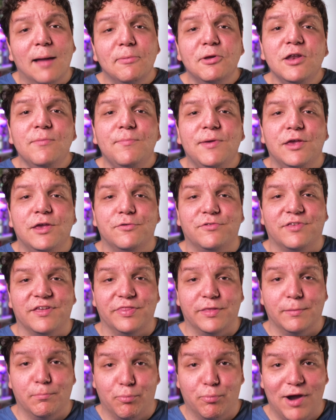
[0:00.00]
I'm going to be using
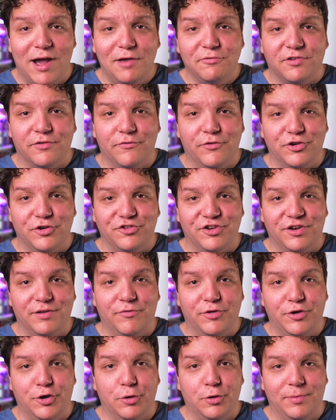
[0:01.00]
the browser version
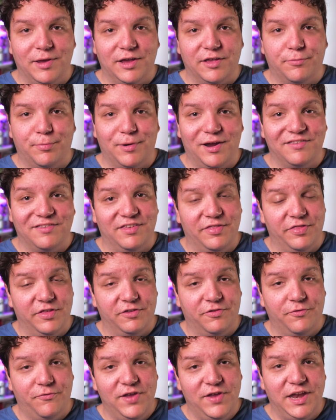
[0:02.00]
of Adobe Express in
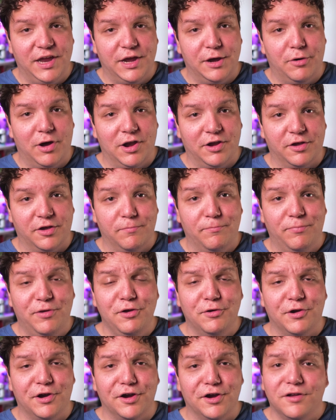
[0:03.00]
this video on a
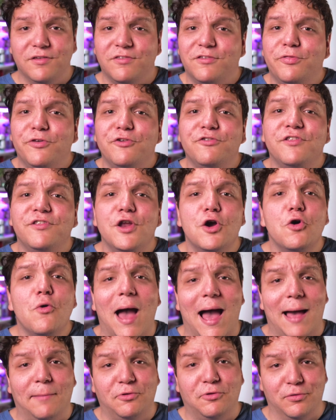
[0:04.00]
computer, so there's no
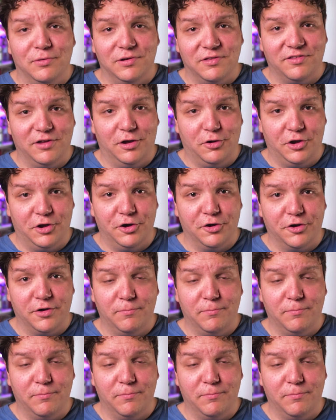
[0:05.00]
app to install to your